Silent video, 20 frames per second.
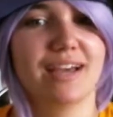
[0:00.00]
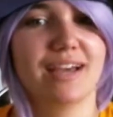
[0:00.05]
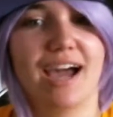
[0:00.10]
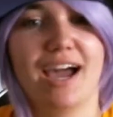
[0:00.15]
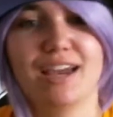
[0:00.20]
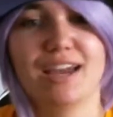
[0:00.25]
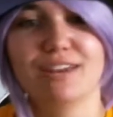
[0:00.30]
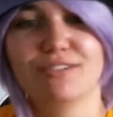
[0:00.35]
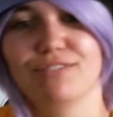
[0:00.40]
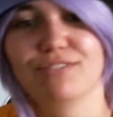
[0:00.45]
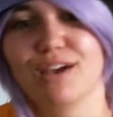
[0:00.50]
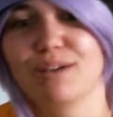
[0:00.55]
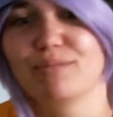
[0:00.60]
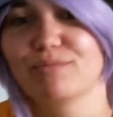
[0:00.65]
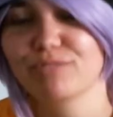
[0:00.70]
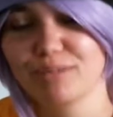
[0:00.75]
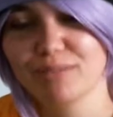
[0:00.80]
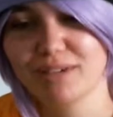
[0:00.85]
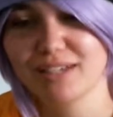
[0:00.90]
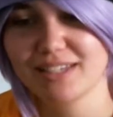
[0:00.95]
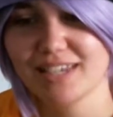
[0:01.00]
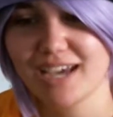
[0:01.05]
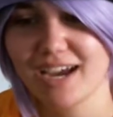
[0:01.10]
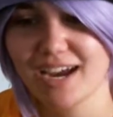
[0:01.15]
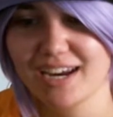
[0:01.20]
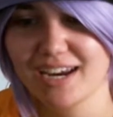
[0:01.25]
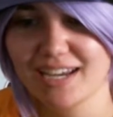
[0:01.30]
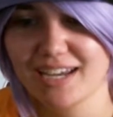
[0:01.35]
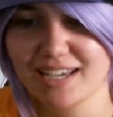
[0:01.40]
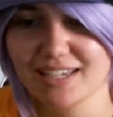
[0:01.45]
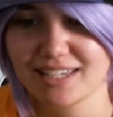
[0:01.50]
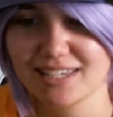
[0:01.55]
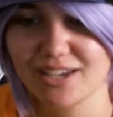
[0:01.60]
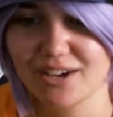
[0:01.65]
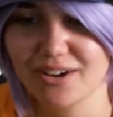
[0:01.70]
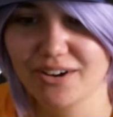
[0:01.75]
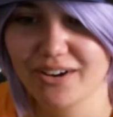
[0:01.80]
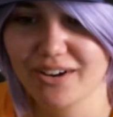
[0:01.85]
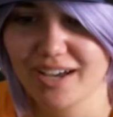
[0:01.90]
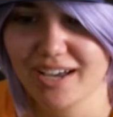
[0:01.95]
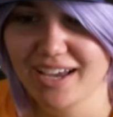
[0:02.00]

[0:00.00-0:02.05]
kind of come from anxiety. So